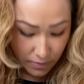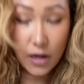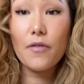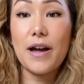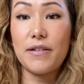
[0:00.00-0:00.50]

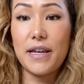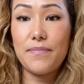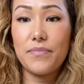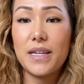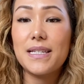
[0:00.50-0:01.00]
around it,
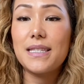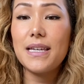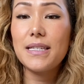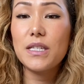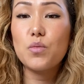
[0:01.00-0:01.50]
because
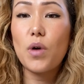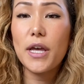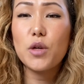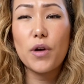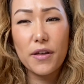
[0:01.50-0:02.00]
this is what
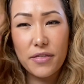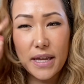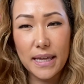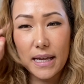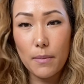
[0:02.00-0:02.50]
you are
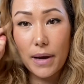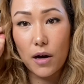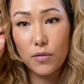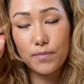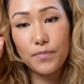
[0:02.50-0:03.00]
thinking
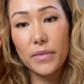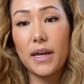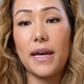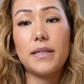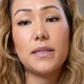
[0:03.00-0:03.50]
about.
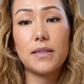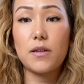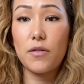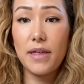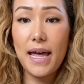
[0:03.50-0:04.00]
Okay,
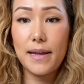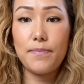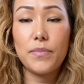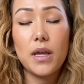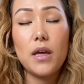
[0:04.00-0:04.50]
so
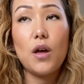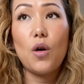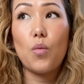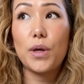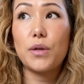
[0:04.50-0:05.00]
then
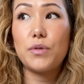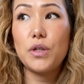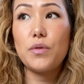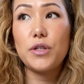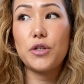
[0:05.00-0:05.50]
what you
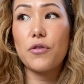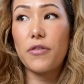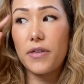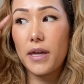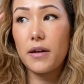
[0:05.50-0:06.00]
do is you
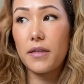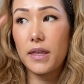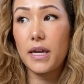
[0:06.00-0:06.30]
think,